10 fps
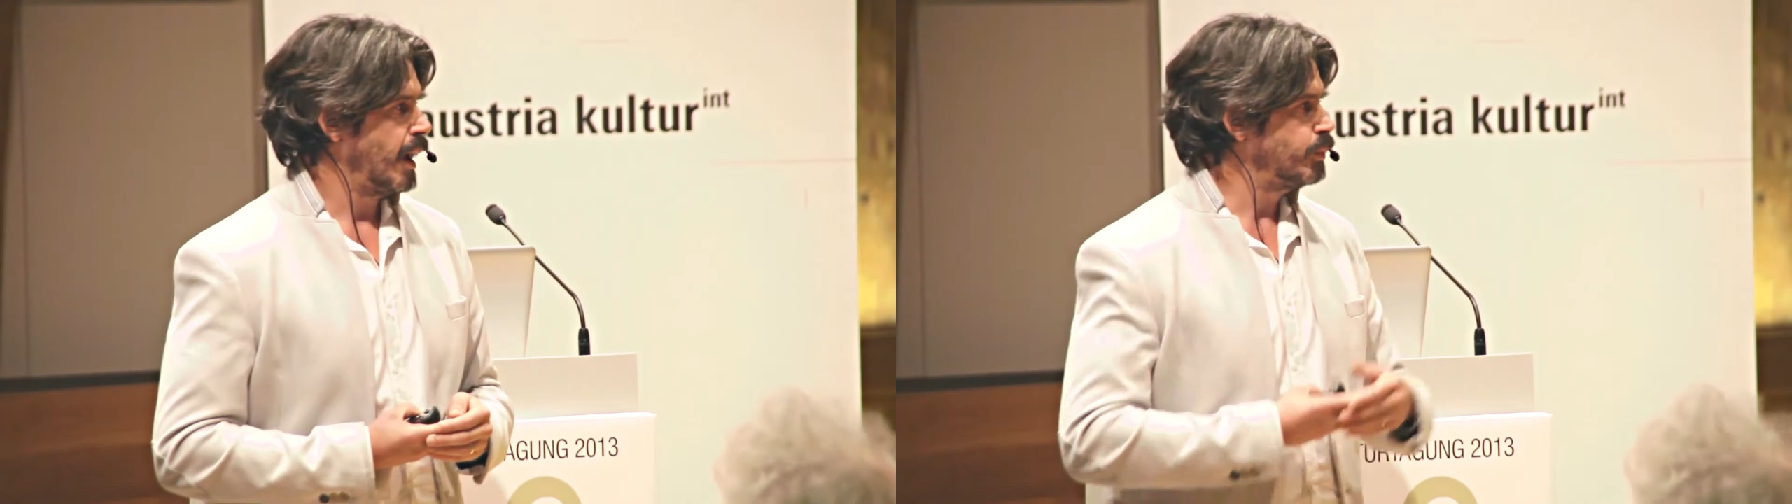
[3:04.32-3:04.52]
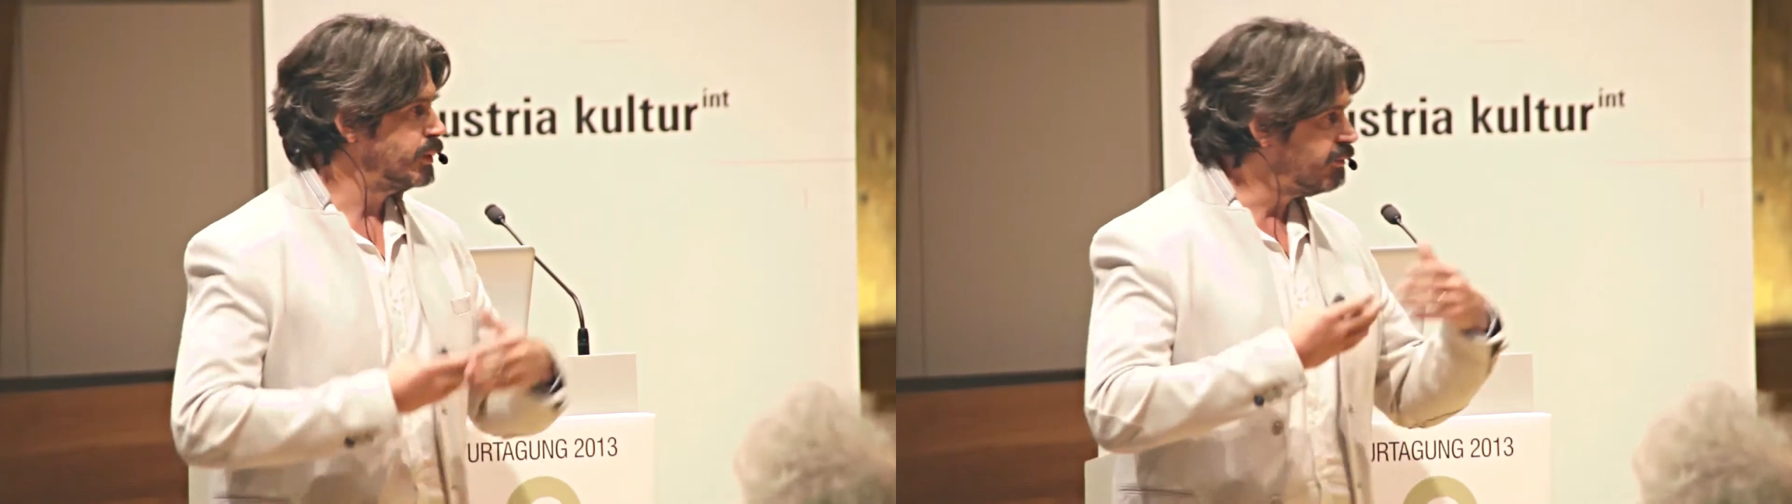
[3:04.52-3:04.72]

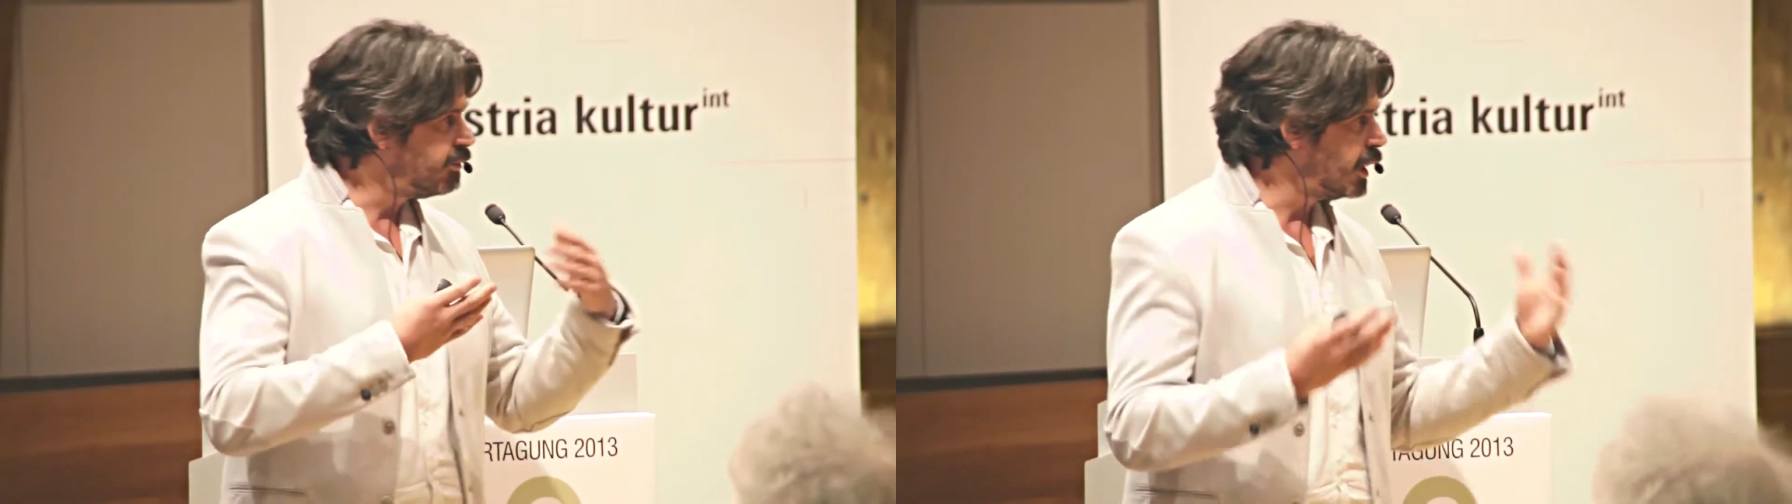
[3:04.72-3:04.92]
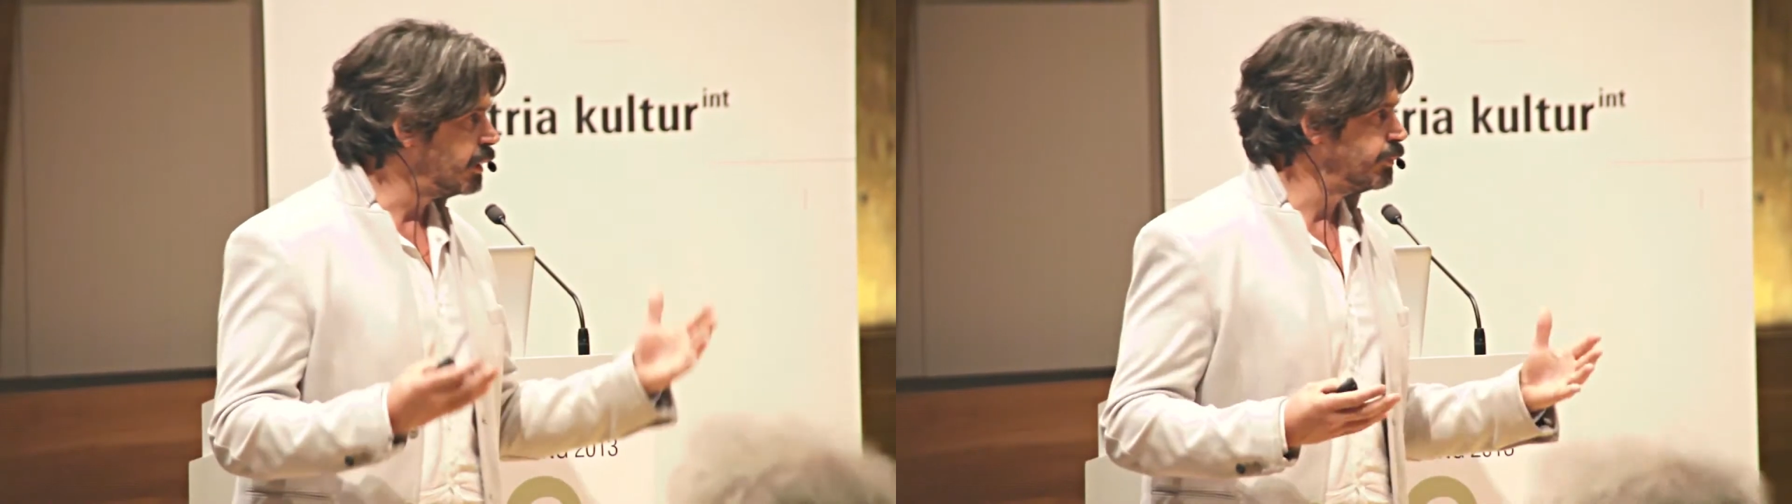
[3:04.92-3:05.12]
And we
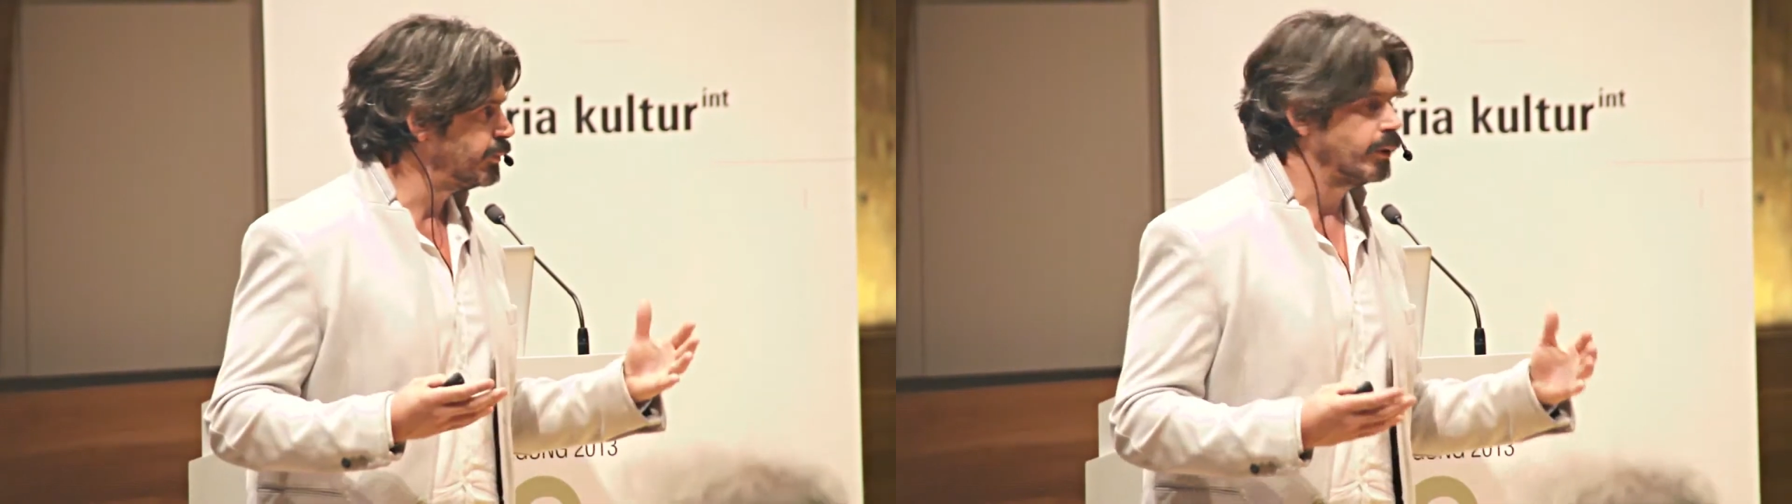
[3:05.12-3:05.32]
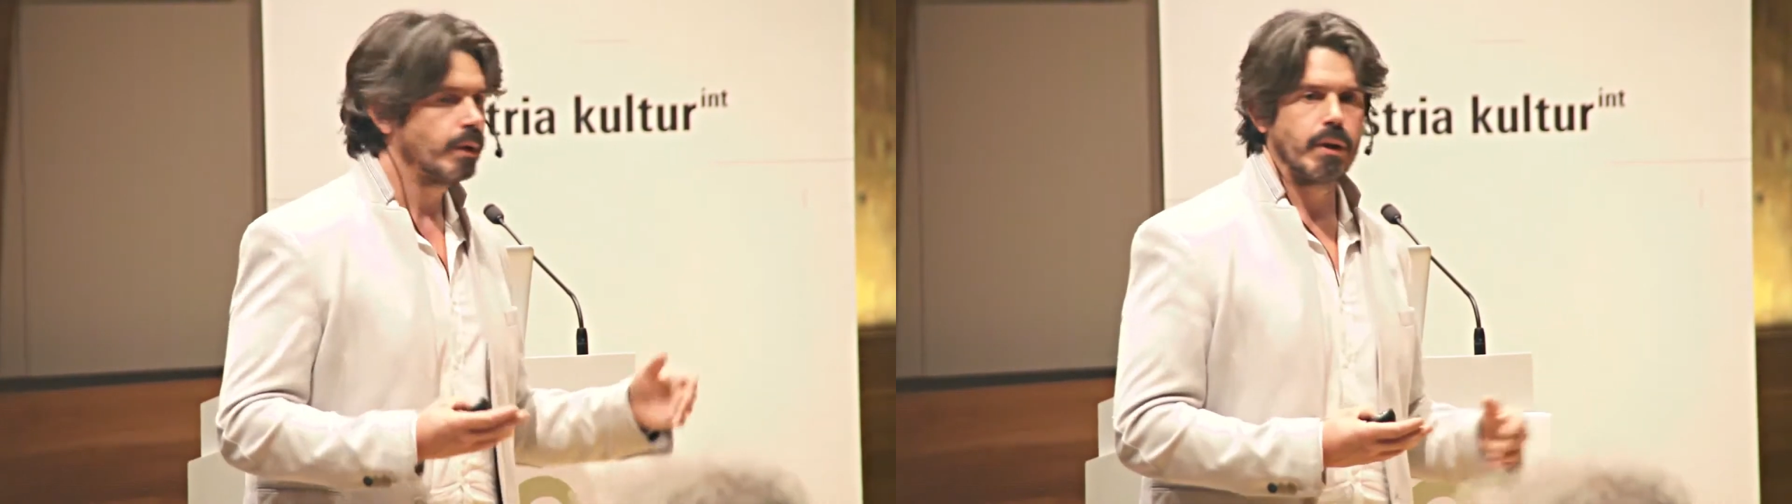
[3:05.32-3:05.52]

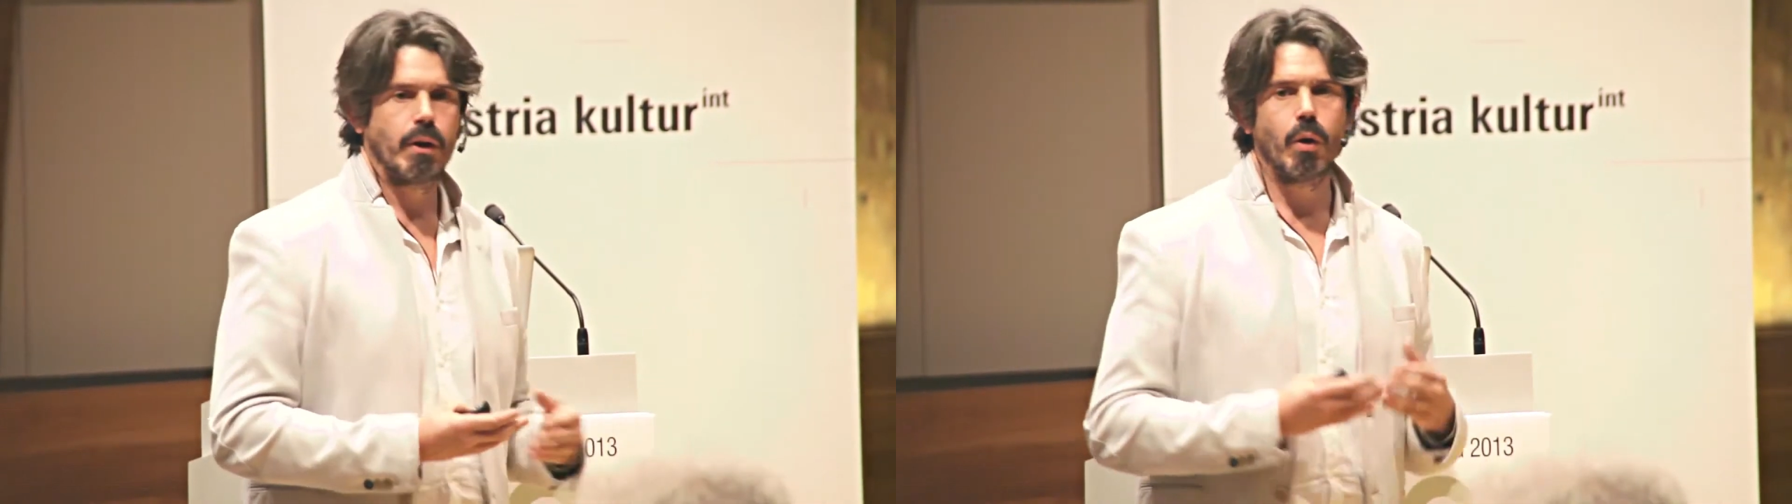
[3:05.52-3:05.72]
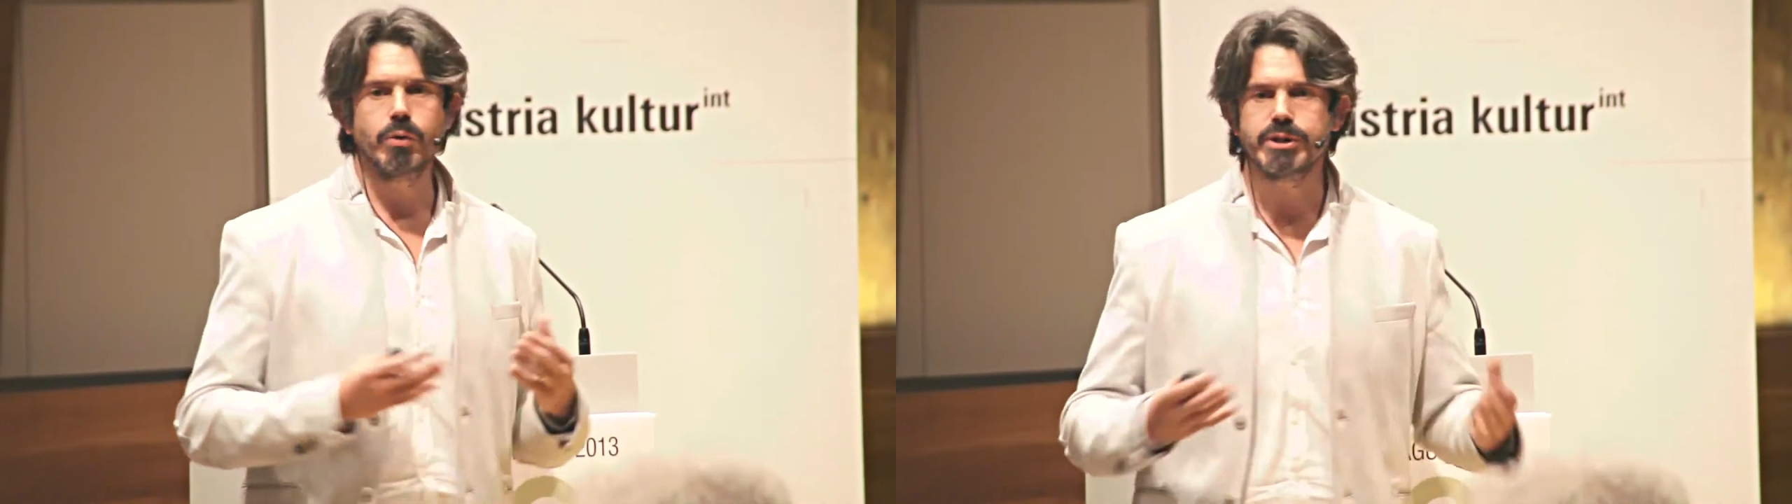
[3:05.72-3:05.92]
developed all